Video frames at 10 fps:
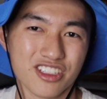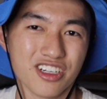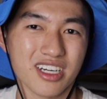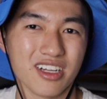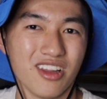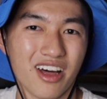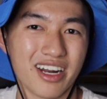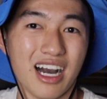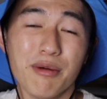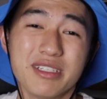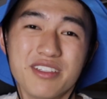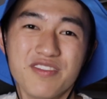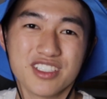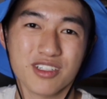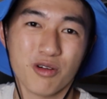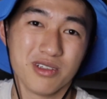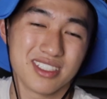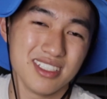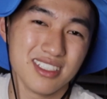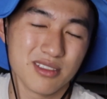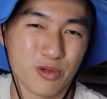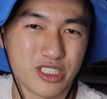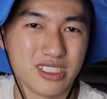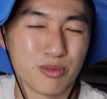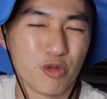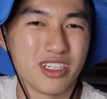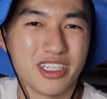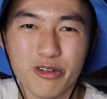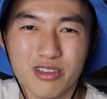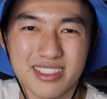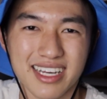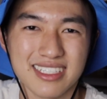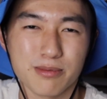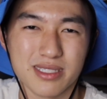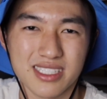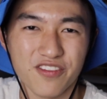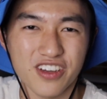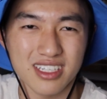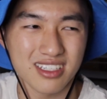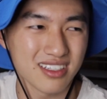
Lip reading: took a lot of upper division courses, which is more neuroscience specific.